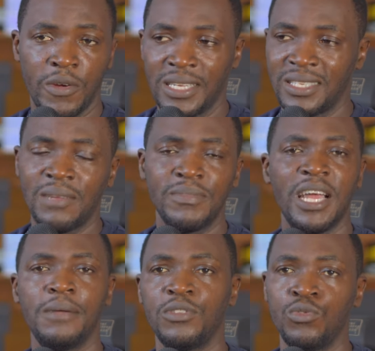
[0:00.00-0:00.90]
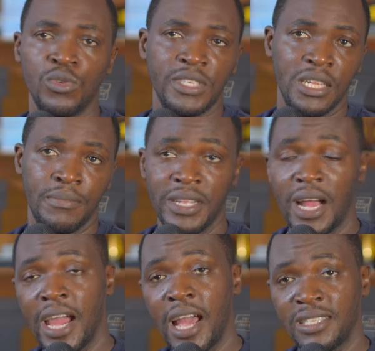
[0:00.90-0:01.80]
All right, sometimes it goes a little bit
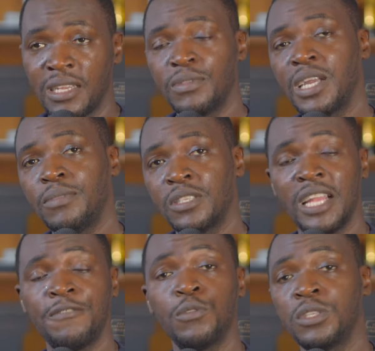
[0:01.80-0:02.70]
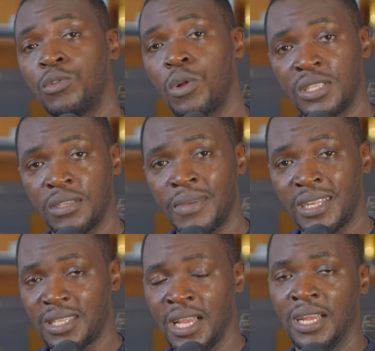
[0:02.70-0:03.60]
higher, sometimes it's like $40 a
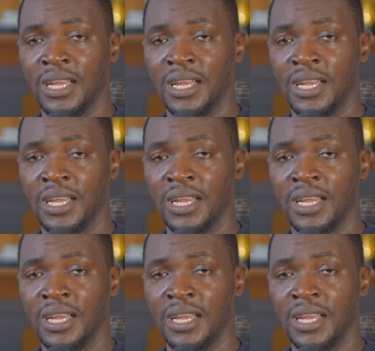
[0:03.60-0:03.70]
month.